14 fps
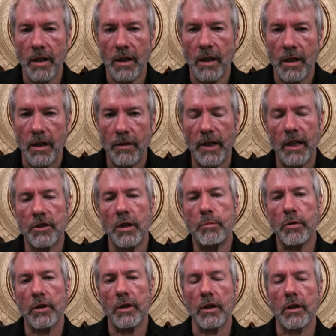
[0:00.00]
If I actually
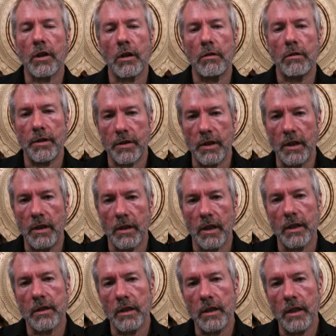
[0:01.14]
put it in currency
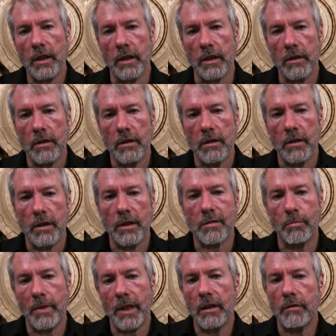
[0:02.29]
like the yen, it's
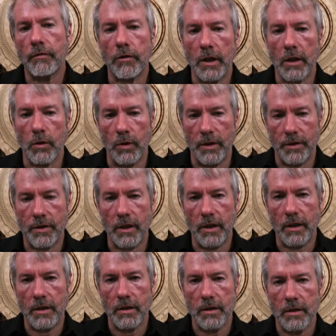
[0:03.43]
mid
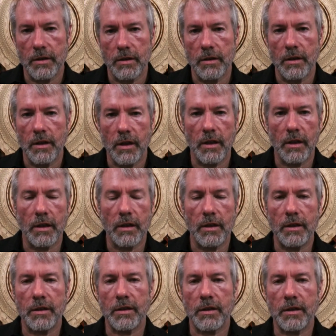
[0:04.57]
frequency.
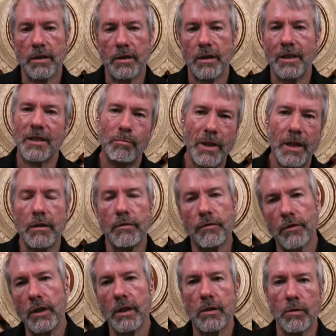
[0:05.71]
It's mid
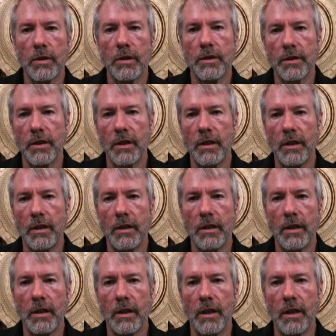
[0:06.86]

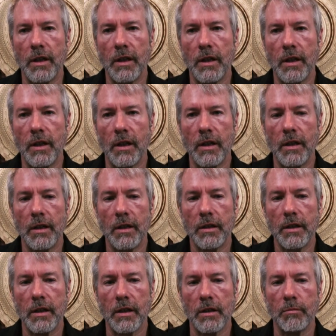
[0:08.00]
frequency,
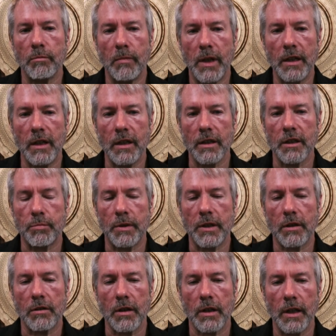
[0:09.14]
money in this
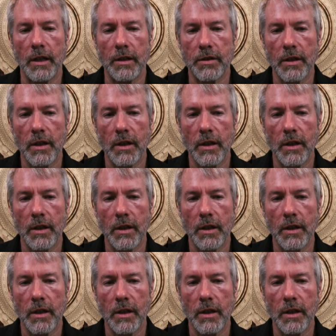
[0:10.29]
particular case.